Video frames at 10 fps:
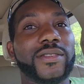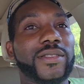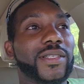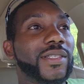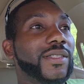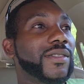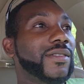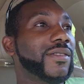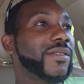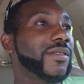
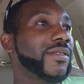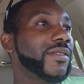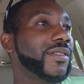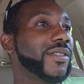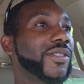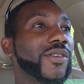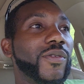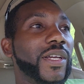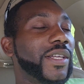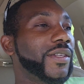because there's no
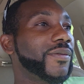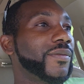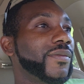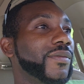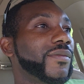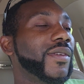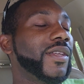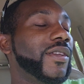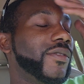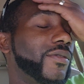way.
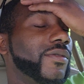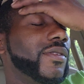Anywho,